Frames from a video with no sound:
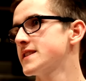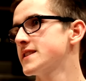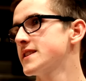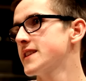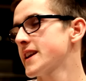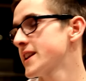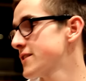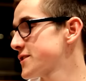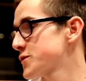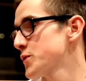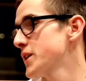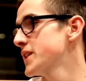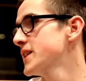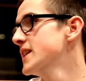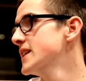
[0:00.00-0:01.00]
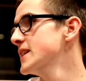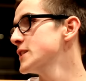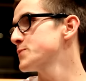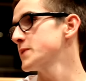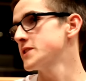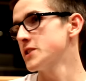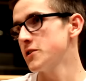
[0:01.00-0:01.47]
And again on train,
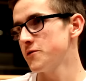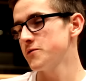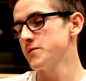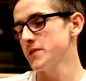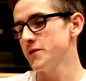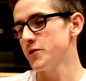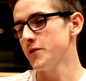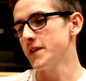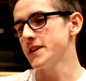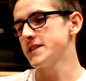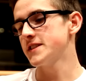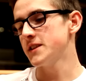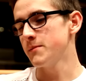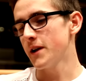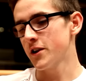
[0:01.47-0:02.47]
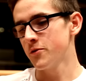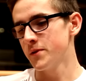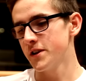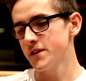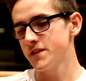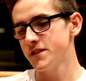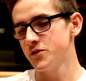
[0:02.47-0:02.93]
especially if you face a team like
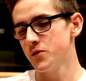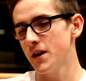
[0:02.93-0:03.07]
Luminosity,